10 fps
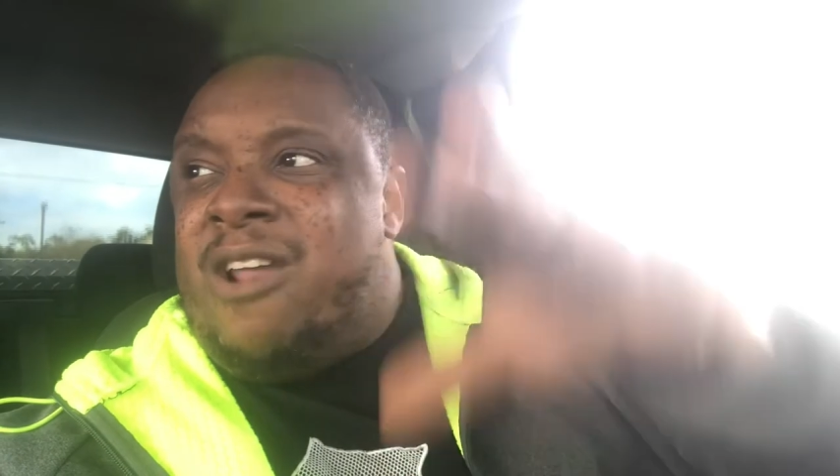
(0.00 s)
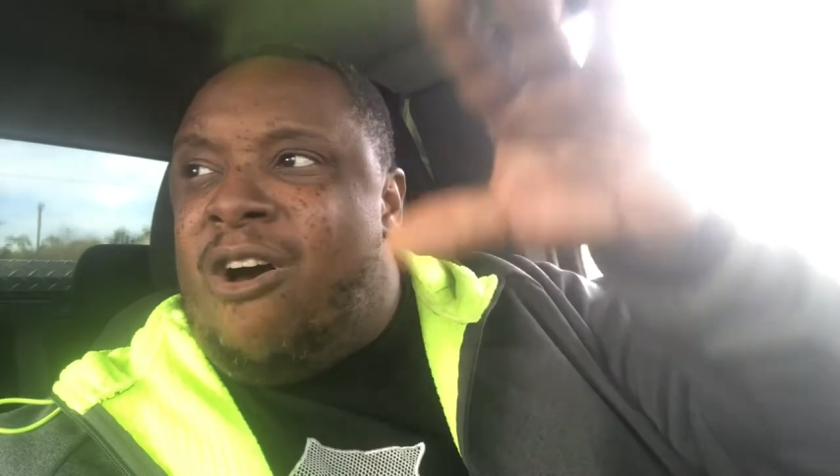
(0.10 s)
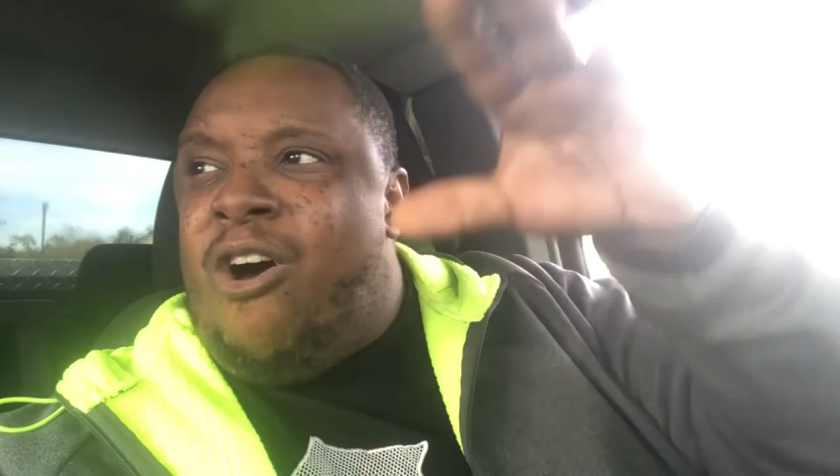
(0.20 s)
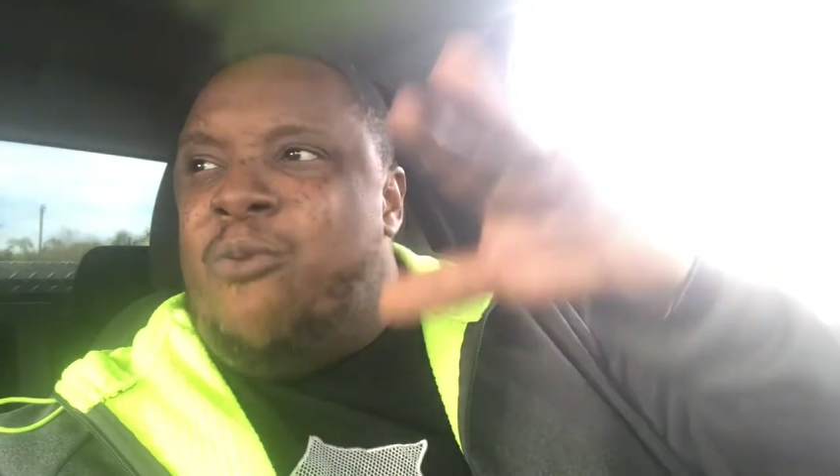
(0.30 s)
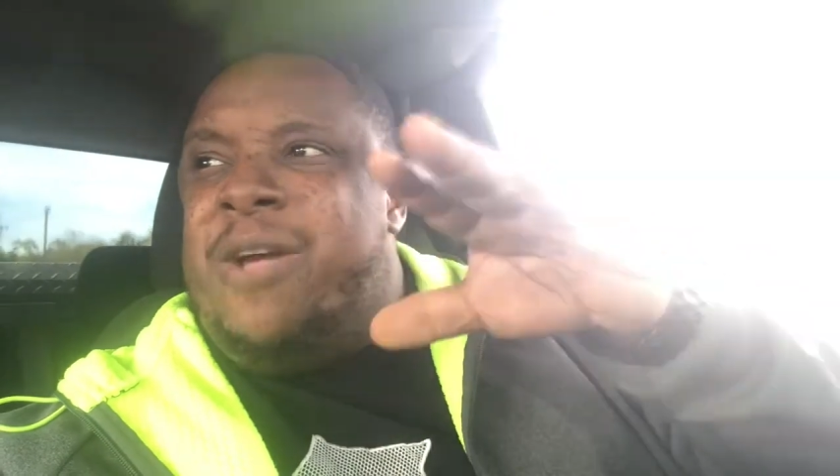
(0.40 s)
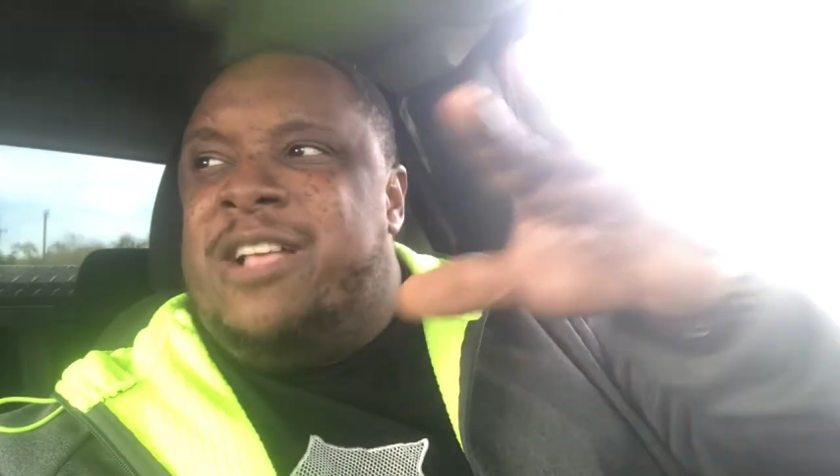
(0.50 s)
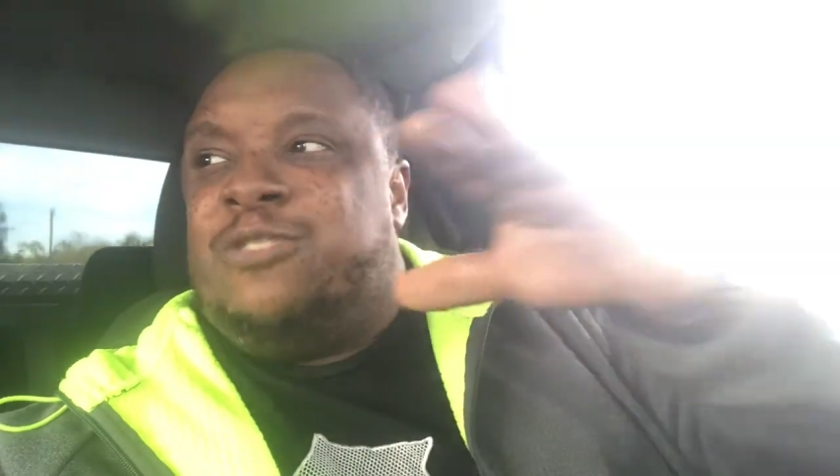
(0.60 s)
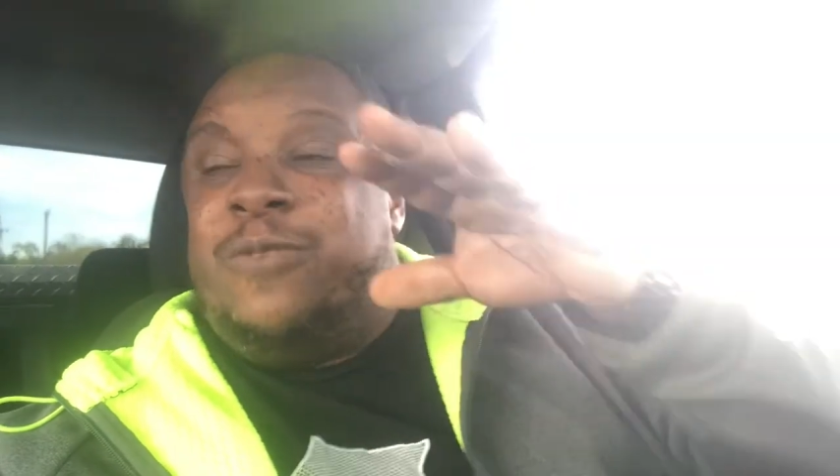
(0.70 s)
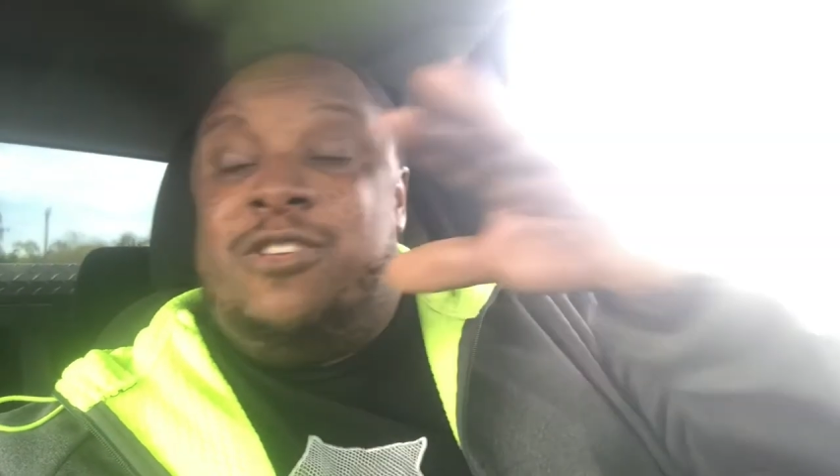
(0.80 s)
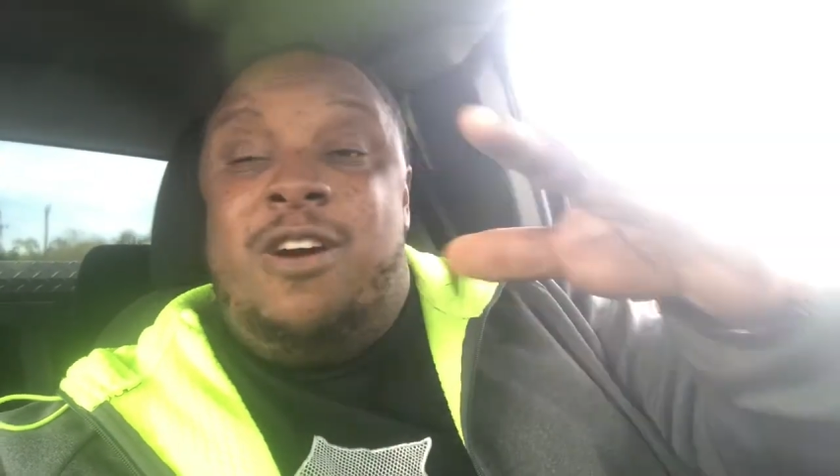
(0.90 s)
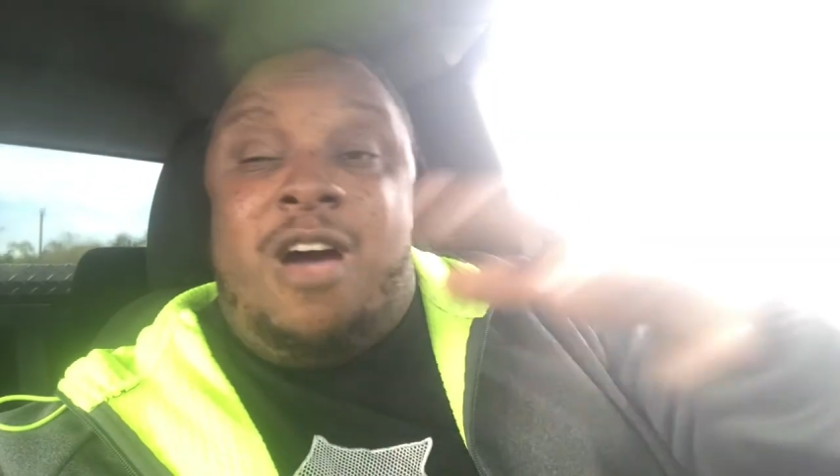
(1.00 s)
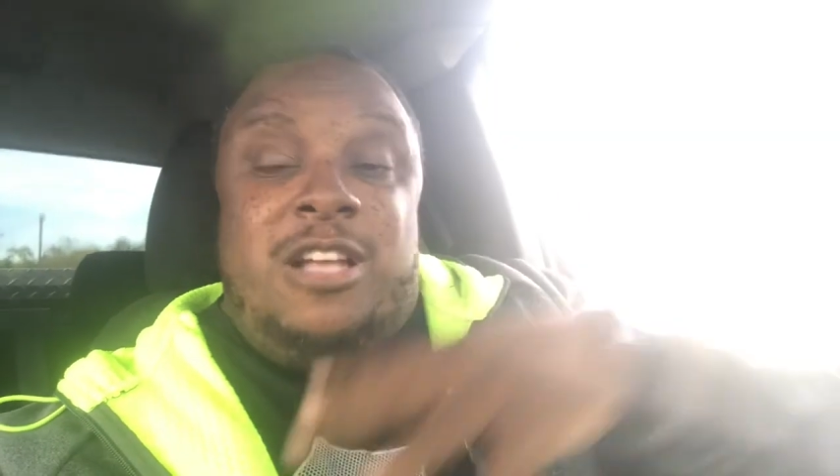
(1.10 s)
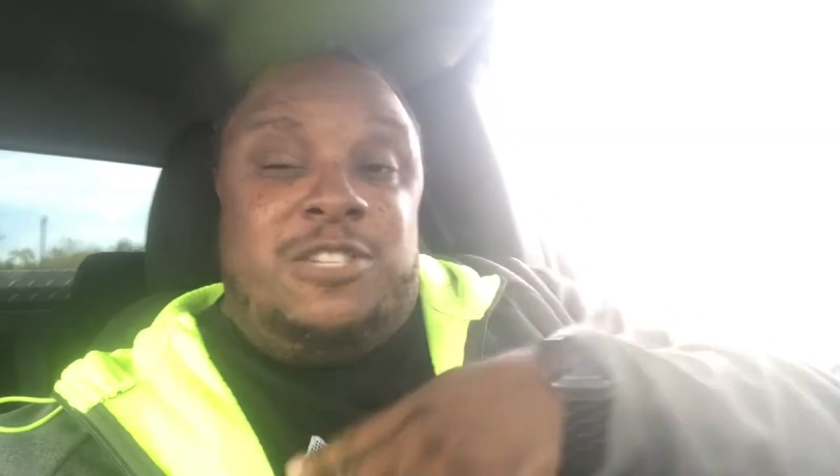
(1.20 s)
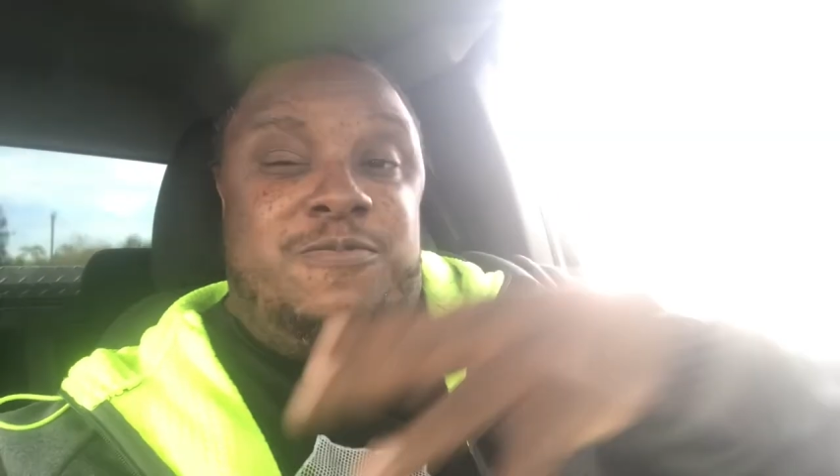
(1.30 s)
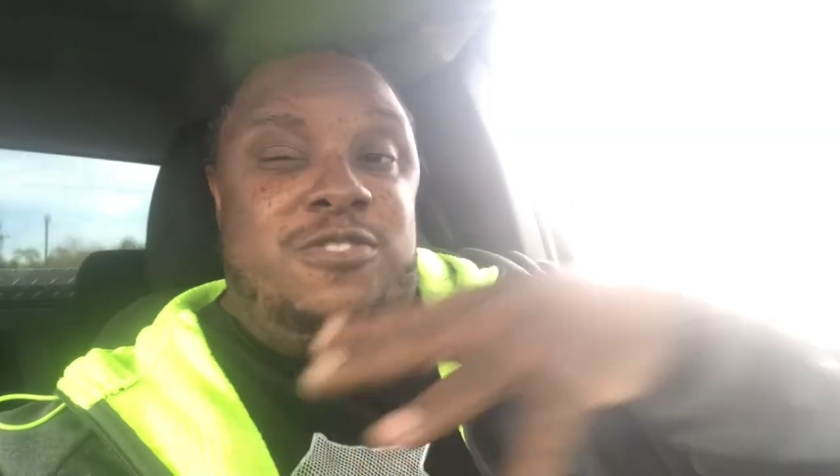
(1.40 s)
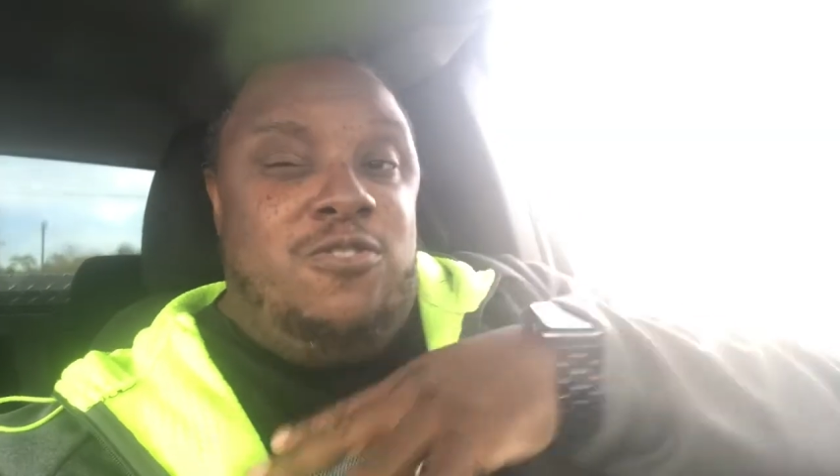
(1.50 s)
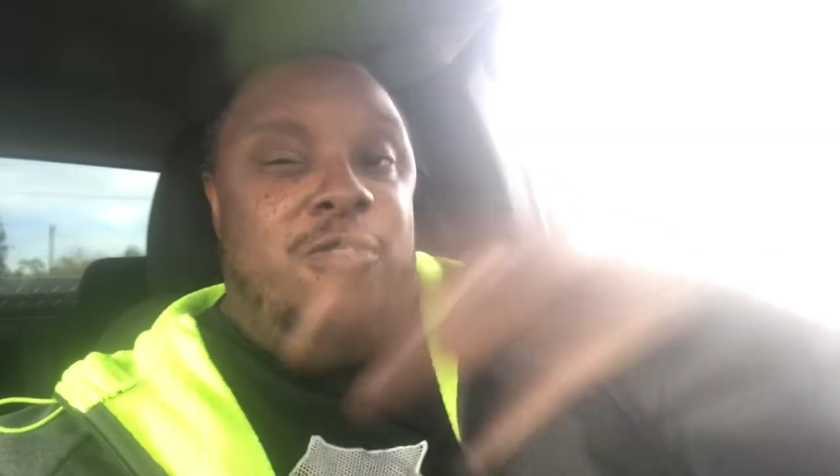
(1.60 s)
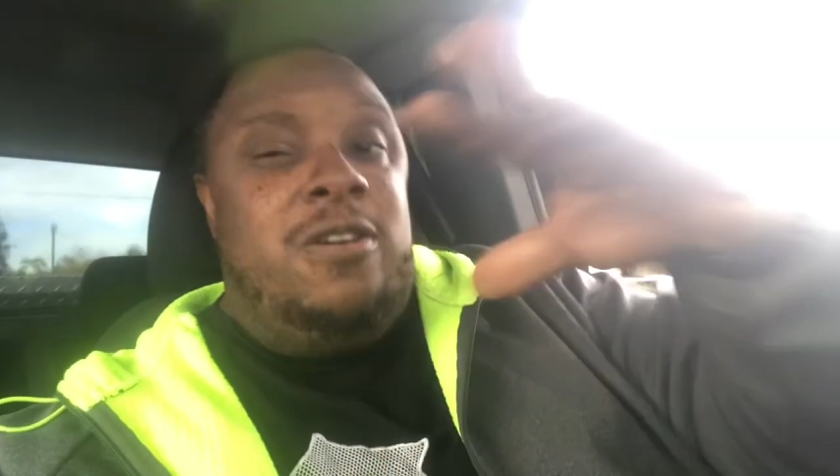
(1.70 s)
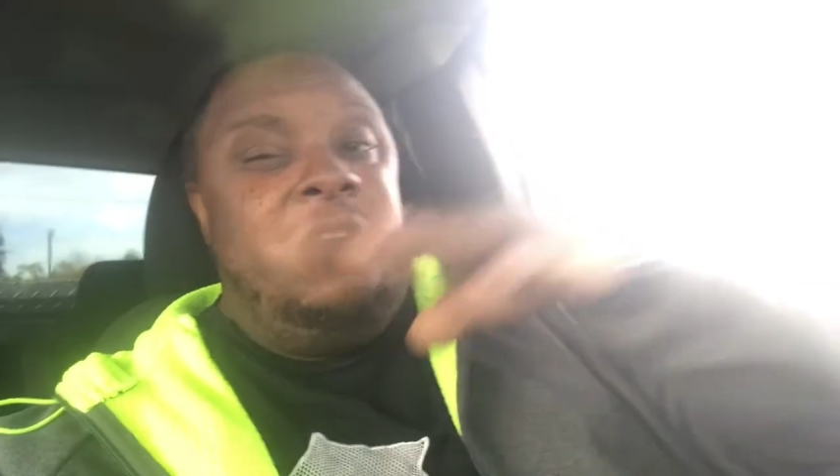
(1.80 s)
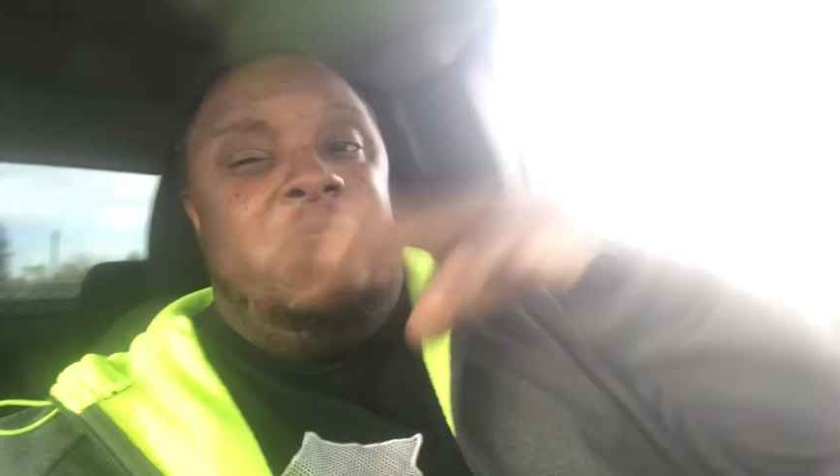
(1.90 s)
always when you're an entrepreneur,